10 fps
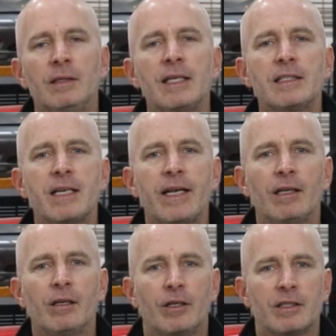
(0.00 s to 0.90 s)
Let's take
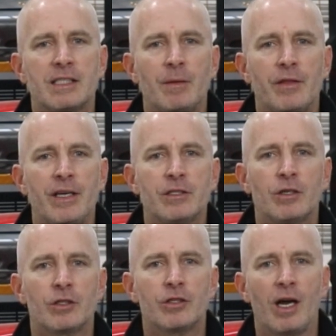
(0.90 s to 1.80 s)
a look at some of these
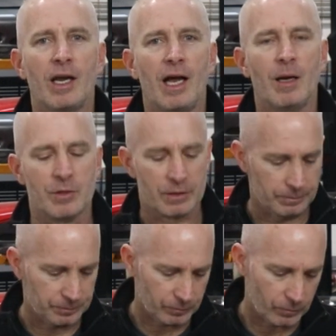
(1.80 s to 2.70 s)
control arms.
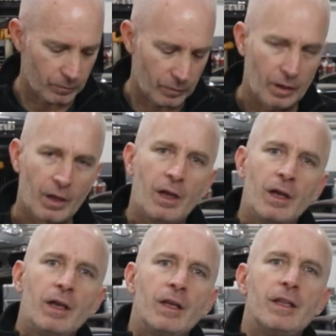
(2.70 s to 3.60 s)

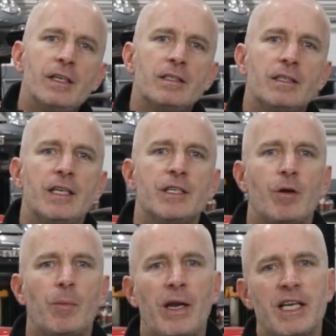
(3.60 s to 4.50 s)
This is a
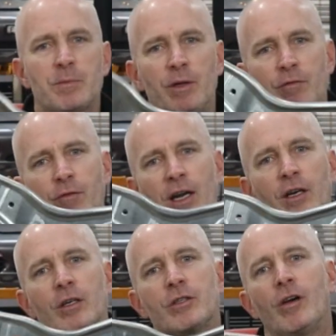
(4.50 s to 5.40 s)
replacement front
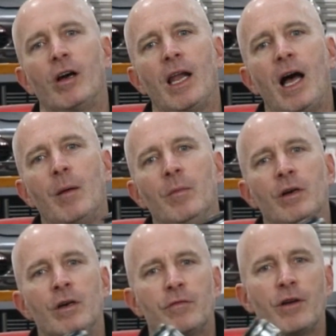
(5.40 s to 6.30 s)
control arm
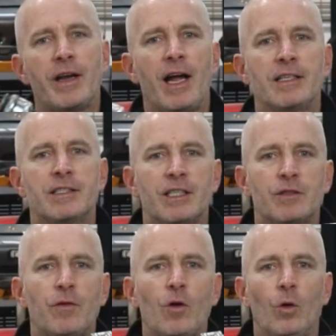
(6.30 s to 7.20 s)
for a
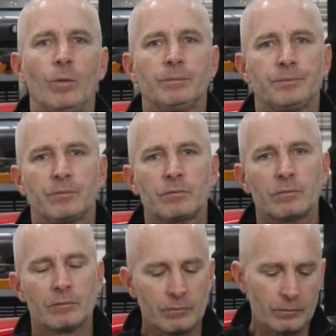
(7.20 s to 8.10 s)
964.
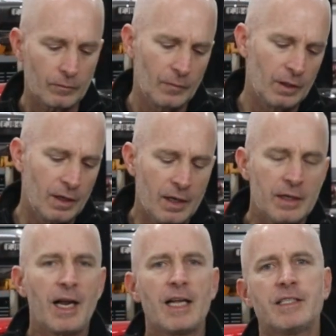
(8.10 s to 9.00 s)

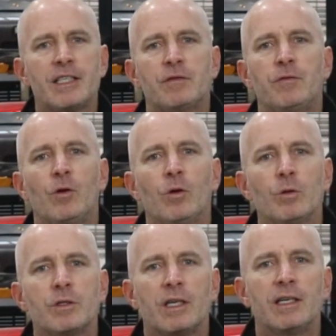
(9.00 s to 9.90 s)

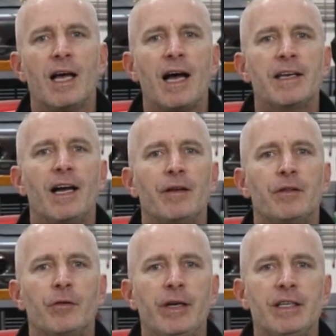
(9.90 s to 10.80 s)
964s and
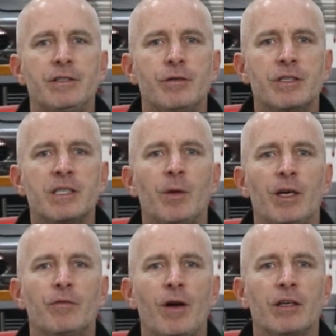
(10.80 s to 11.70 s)
993s use
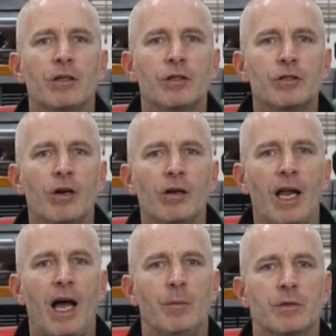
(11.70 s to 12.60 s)
similar front control
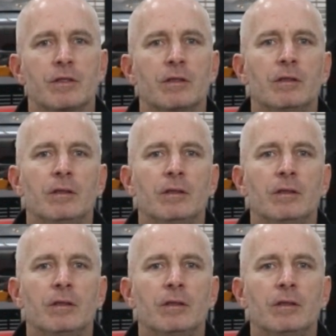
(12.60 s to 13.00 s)
arms.